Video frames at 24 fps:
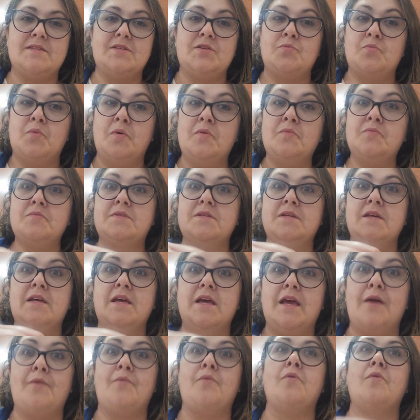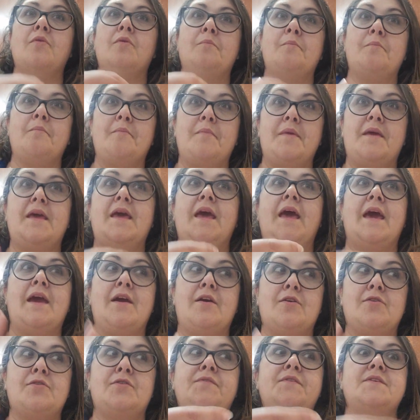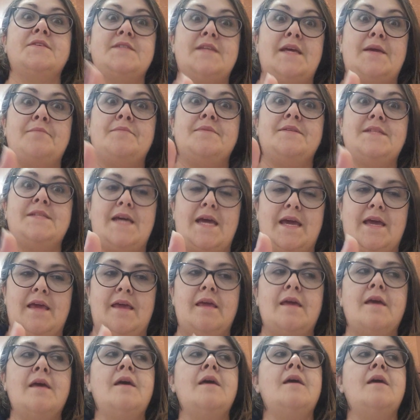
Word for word: You won't, it won't be aired on the same day,